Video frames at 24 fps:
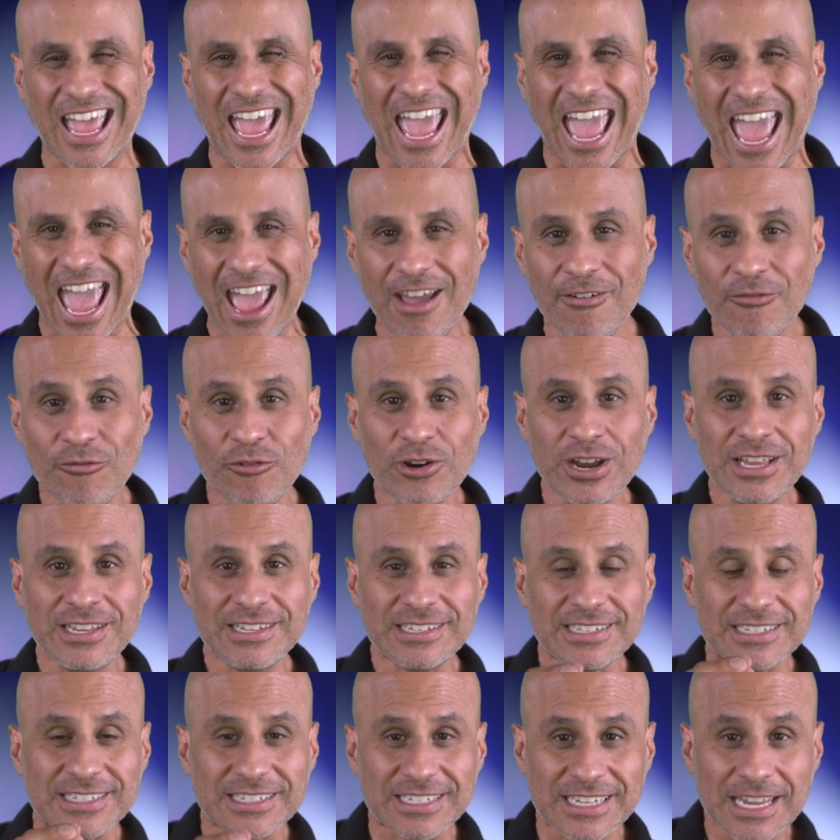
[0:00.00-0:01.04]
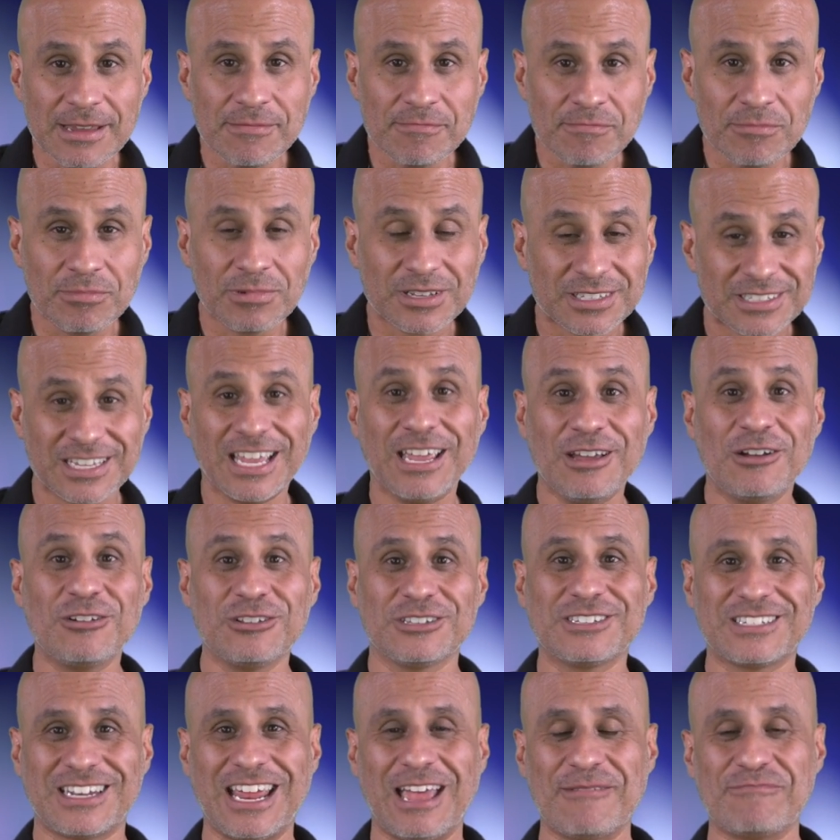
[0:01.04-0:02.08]
every sim- single
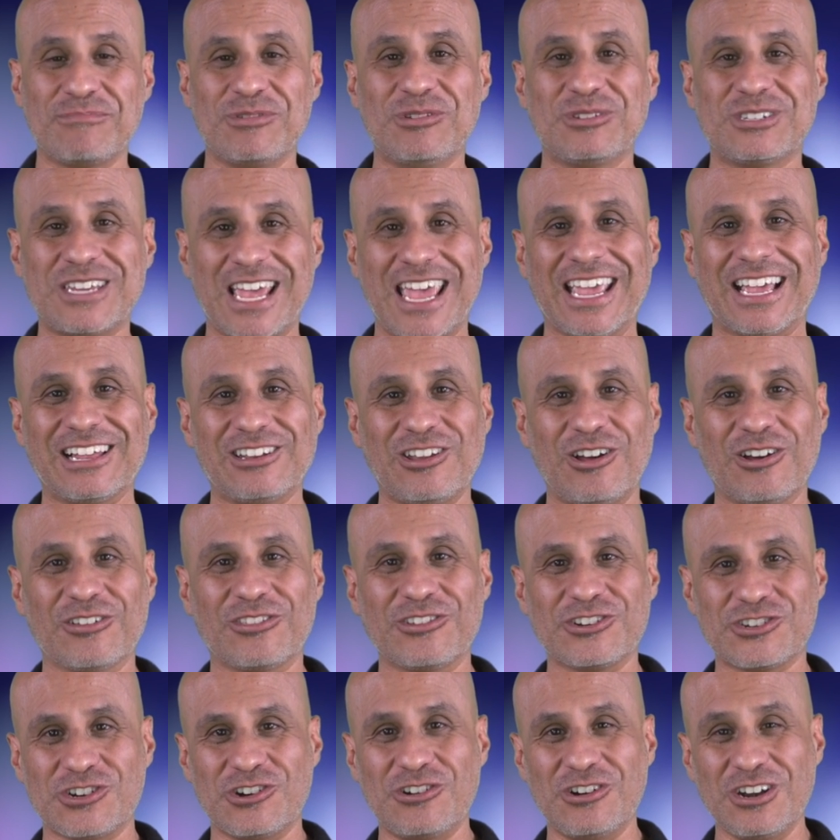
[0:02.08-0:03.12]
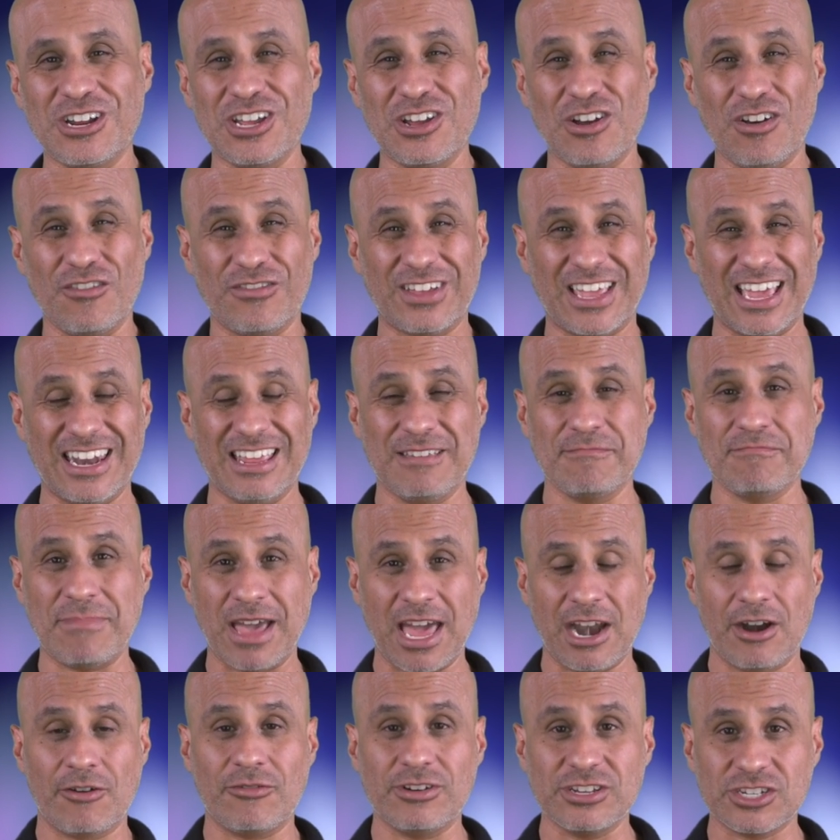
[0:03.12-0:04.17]
step you take along the journey of getting
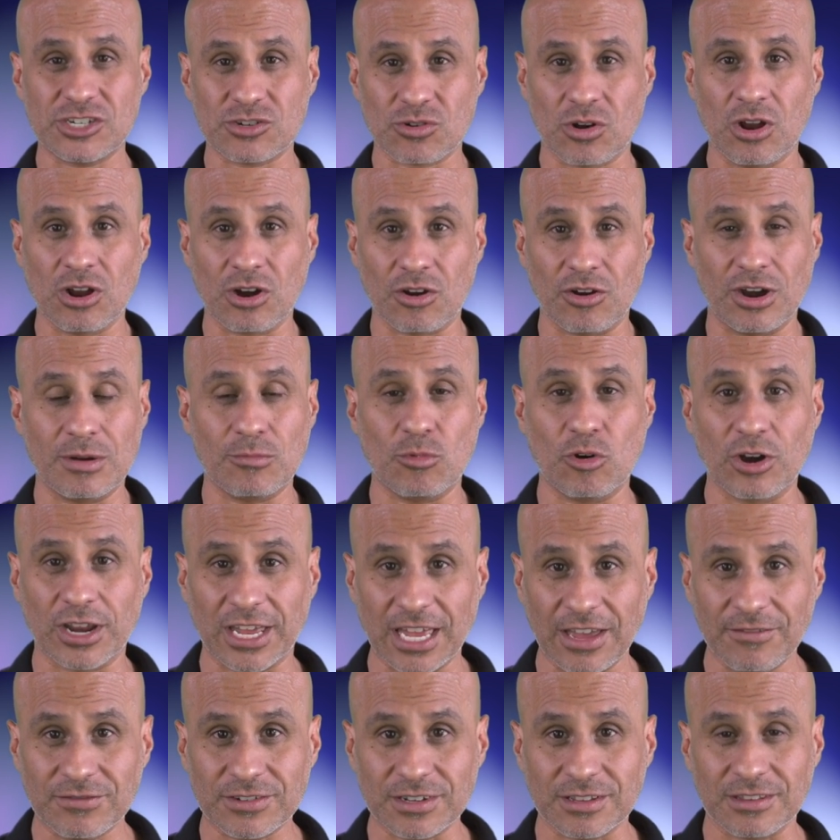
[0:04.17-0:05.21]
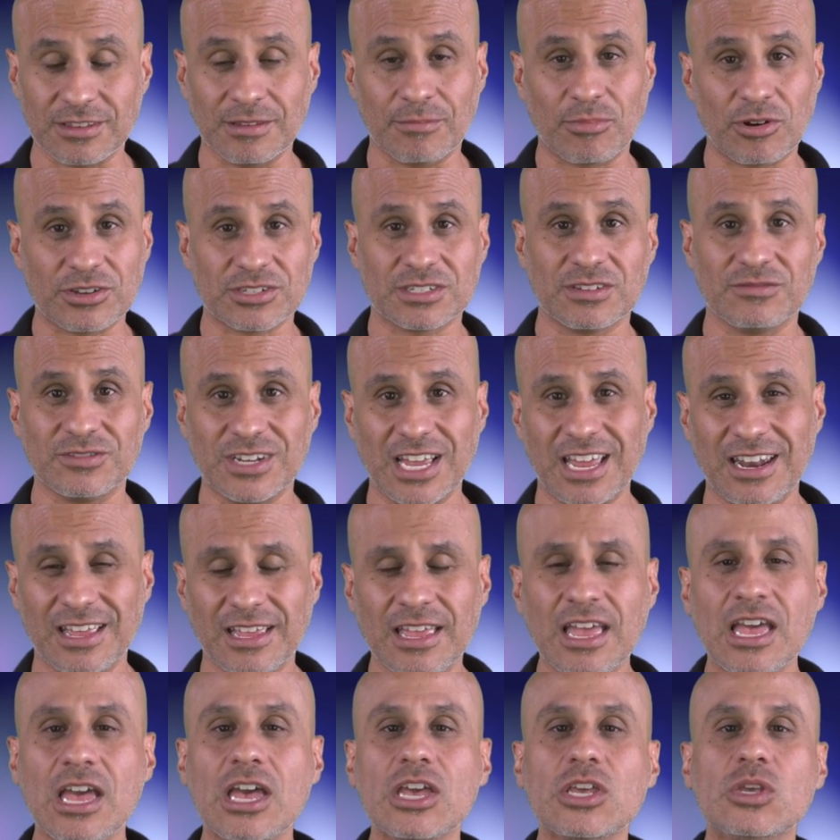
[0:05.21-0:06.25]
better and stronger and more gifted in the process of
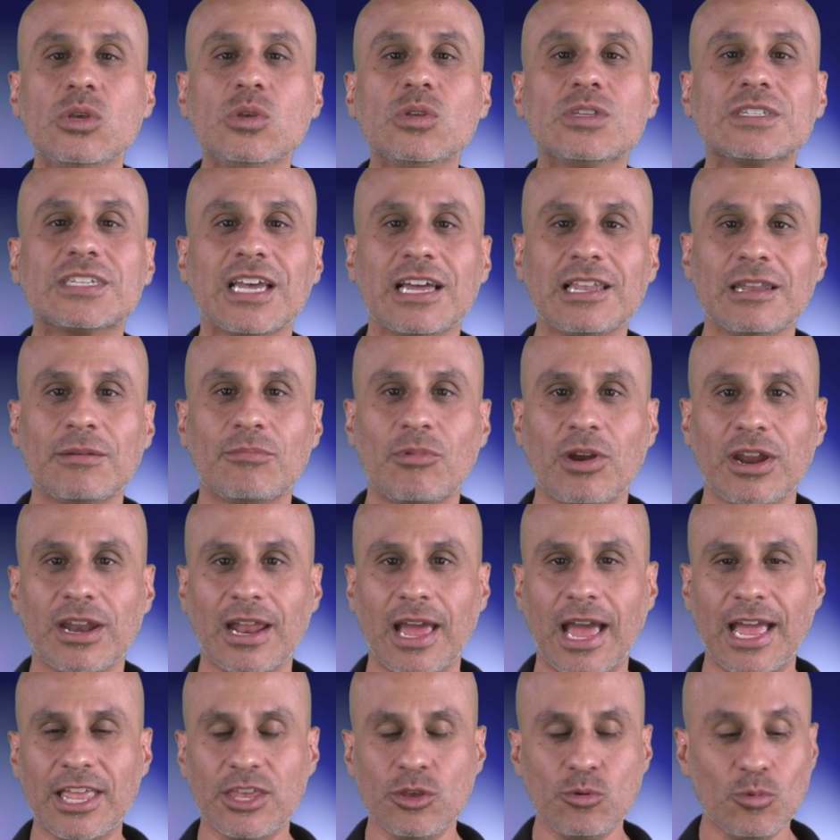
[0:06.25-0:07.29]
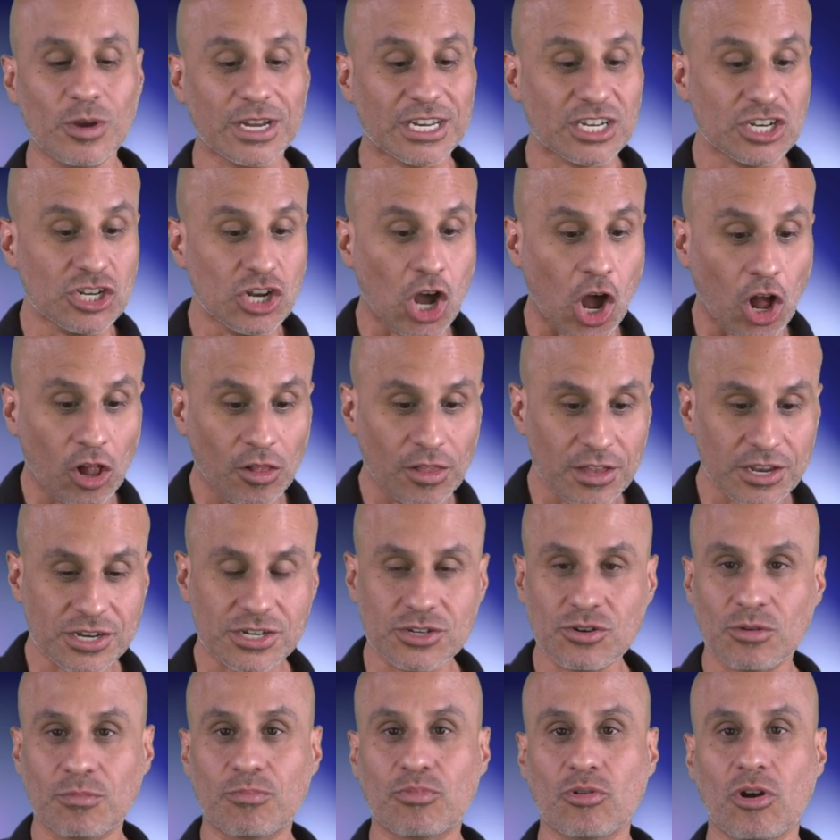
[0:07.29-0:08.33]
dating, you celebrate and you acknowledge
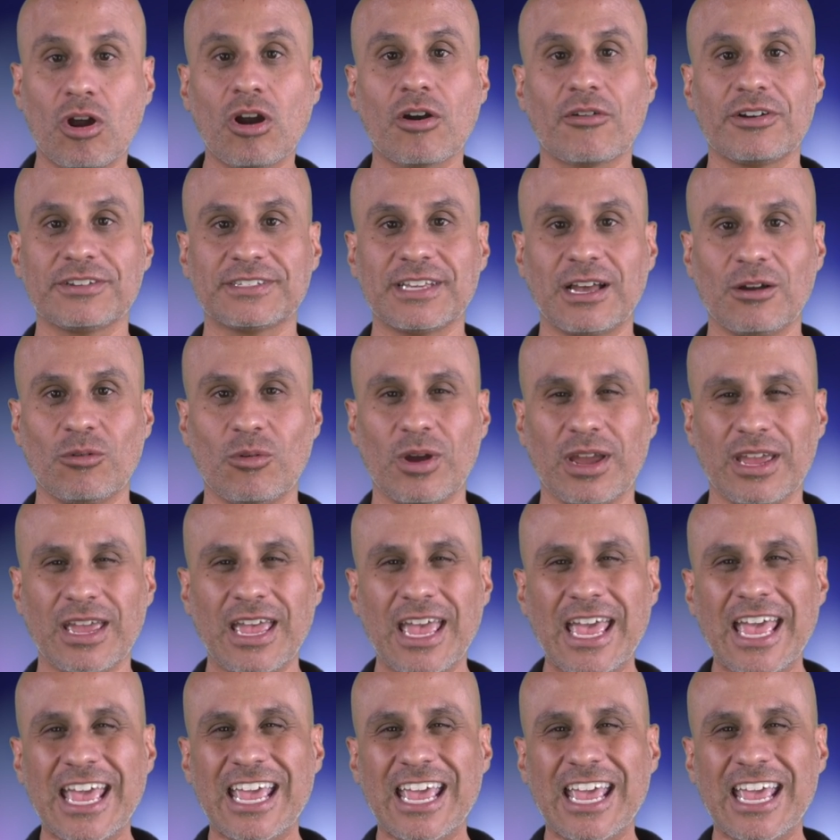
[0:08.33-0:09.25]
your progress that way.